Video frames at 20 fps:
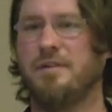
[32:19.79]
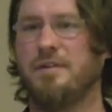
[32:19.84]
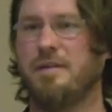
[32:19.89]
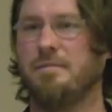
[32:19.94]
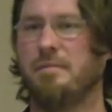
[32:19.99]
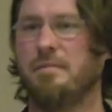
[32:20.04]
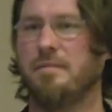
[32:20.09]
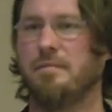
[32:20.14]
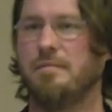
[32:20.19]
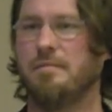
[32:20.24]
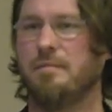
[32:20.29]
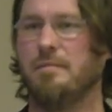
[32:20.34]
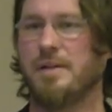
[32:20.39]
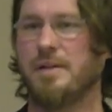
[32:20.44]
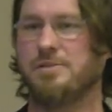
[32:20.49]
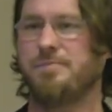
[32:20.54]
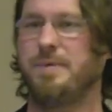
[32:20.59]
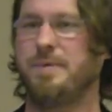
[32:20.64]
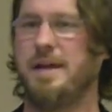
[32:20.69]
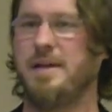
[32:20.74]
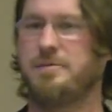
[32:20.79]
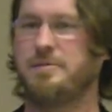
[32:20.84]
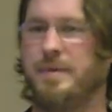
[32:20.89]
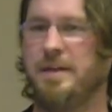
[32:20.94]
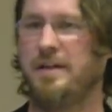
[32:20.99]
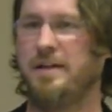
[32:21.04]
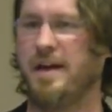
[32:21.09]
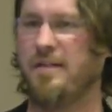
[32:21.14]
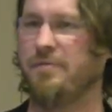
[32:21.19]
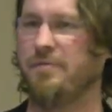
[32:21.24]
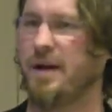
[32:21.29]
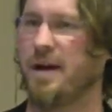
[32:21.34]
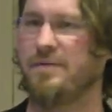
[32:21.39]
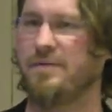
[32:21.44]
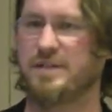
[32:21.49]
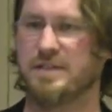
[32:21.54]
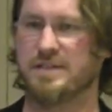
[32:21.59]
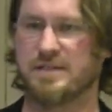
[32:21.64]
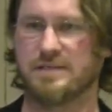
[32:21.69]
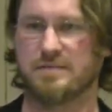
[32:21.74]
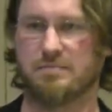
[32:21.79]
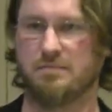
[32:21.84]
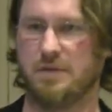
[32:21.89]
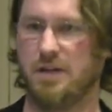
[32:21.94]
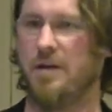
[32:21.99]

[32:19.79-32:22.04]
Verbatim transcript: done much PHP dev, but I've just